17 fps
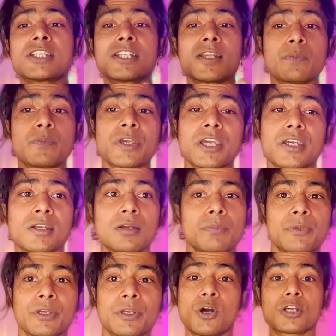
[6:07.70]
beginner,
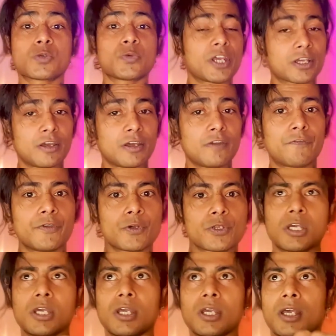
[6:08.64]
because we are confused,
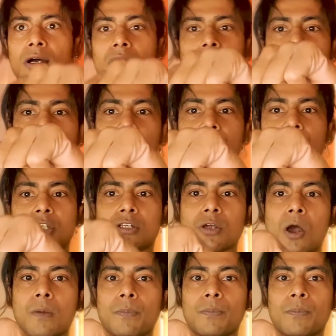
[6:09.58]
we
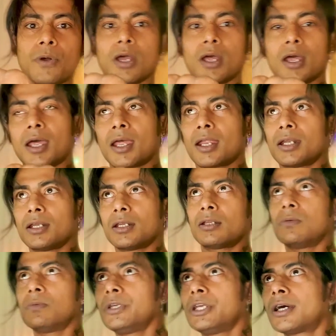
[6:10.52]
stop, and
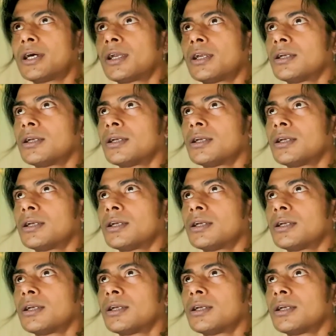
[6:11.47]
we are